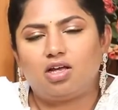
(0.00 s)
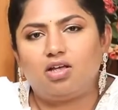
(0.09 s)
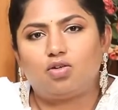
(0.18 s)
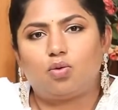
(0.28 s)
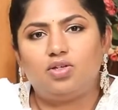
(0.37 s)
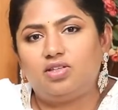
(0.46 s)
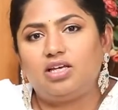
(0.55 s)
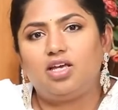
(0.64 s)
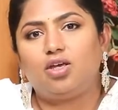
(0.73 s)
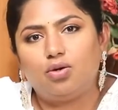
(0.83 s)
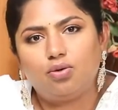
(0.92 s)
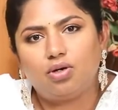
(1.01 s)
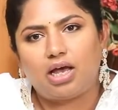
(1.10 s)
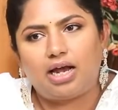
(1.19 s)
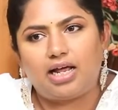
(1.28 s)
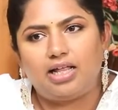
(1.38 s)
is always seeking you,
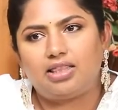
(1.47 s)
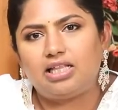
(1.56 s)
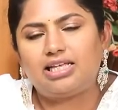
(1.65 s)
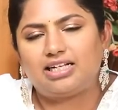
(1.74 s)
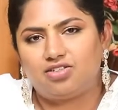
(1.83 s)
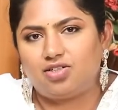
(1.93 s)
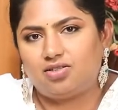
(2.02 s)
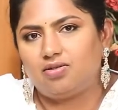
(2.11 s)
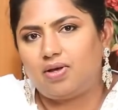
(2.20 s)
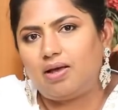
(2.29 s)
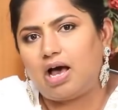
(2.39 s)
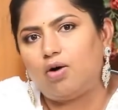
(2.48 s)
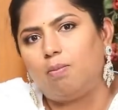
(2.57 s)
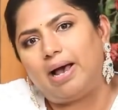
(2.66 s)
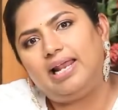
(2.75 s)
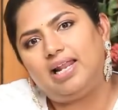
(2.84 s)
and I think that's just the way how
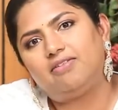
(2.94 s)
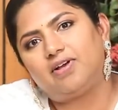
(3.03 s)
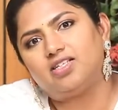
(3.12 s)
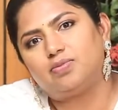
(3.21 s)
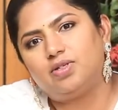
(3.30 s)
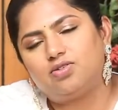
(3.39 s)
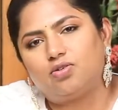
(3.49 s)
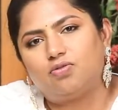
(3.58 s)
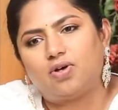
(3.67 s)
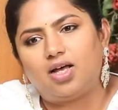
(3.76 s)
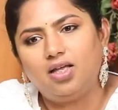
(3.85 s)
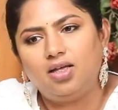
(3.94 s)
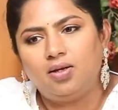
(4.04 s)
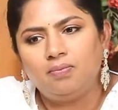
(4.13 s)
my life has been so far.